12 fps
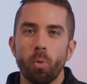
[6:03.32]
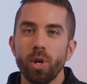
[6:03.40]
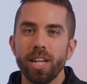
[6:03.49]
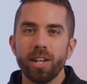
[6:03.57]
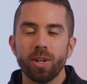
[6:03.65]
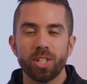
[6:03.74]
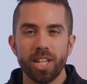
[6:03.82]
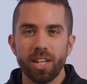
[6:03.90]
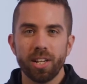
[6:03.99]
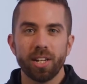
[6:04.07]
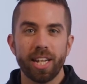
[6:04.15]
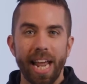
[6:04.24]
We did
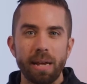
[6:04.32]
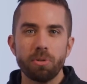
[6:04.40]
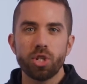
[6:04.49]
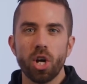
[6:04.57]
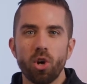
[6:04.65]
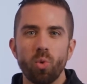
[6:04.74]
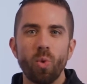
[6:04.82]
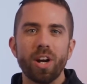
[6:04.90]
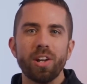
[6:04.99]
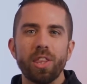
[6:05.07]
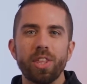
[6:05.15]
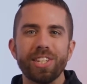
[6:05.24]
a game show
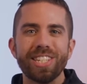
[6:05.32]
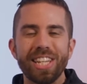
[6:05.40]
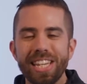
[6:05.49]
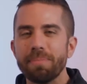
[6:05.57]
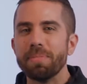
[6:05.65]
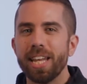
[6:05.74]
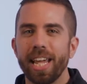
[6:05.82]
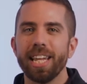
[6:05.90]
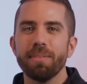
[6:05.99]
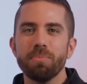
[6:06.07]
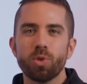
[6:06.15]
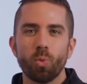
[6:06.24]
where the team
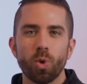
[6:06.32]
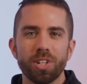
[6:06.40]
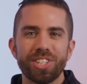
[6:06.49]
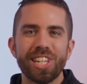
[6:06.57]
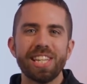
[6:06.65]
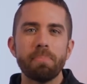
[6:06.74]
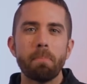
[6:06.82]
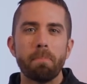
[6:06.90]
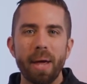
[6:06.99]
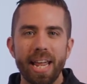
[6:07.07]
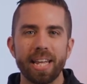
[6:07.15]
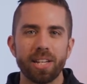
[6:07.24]
names were team
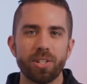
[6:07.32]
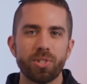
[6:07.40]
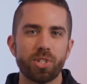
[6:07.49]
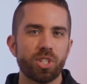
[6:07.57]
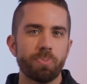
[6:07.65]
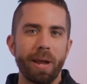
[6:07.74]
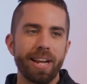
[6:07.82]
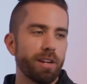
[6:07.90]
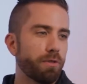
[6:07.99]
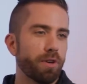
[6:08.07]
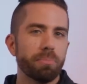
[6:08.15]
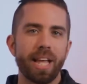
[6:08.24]
bands
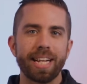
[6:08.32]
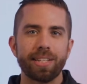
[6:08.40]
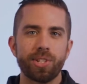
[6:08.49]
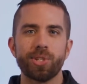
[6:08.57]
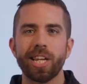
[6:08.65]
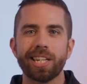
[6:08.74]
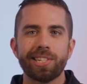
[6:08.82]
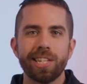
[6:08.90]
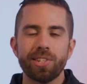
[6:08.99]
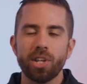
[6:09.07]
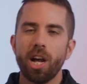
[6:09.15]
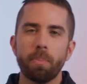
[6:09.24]
spanning from like the
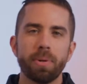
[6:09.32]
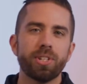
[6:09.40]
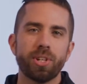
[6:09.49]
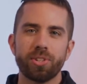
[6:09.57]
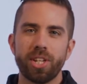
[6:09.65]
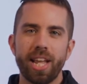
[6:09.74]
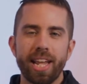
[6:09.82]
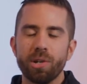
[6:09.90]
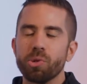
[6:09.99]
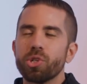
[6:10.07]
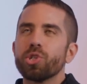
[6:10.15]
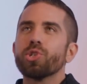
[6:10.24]
60s up until today. It
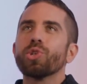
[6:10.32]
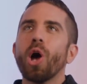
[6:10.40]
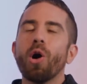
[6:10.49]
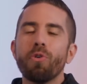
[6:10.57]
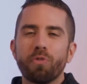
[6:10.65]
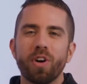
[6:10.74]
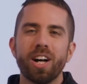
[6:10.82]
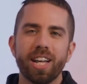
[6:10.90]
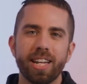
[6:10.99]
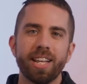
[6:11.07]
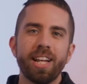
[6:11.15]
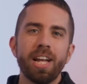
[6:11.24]
was so
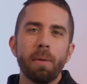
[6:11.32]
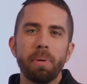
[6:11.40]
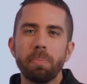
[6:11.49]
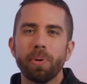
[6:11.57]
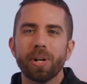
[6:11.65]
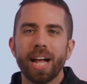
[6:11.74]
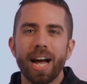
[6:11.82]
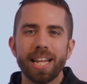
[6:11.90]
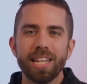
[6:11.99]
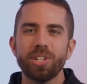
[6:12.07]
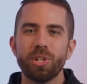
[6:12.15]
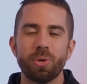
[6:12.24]
fun. People
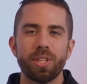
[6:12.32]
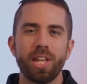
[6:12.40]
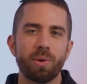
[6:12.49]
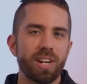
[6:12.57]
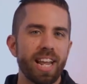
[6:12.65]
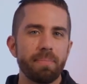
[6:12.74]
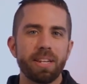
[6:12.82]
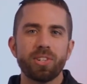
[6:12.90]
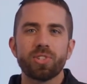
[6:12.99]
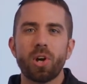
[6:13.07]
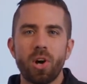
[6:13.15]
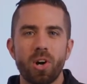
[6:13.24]
got into it. They were naming
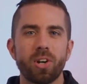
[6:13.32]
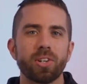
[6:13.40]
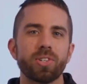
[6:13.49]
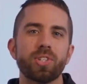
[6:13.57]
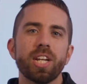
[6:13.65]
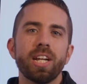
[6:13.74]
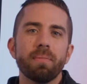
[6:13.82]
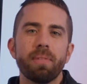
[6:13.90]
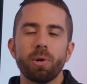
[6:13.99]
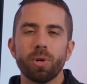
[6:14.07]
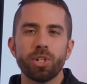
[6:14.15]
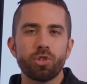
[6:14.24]
songs.
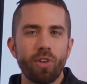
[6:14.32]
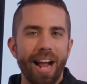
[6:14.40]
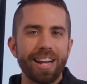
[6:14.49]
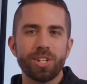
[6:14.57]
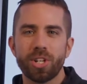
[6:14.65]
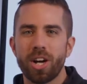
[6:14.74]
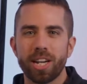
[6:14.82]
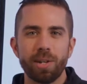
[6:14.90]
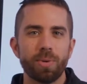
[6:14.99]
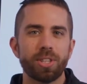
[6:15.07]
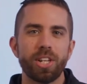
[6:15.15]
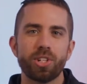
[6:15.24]
They were trash
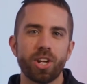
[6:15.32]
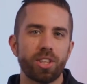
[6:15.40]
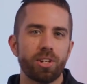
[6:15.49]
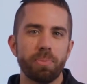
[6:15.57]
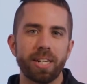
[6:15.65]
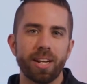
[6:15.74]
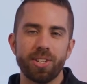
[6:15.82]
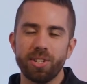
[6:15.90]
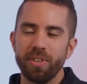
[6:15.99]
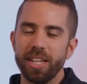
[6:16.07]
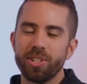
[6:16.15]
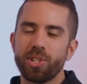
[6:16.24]
talking with each other
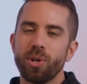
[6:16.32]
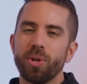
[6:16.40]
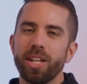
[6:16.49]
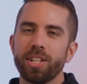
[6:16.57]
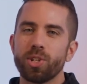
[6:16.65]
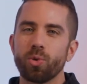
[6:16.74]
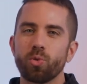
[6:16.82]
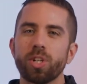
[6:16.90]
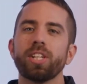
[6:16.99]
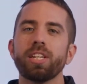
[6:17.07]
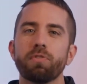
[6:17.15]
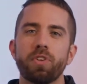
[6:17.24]
because of it. So it's a
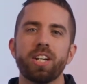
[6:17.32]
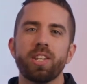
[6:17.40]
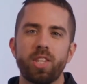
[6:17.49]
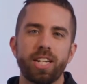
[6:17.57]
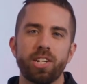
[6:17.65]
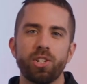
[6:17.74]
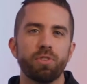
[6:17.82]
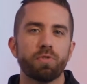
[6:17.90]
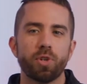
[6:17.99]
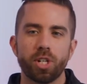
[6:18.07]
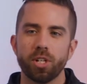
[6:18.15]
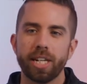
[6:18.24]
really fun thing to do
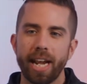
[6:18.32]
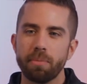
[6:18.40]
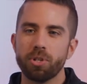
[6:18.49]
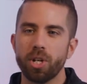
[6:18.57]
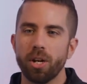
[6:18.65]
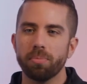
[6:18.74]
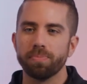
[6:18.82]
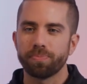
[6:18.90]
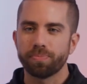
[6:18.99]
for your game show.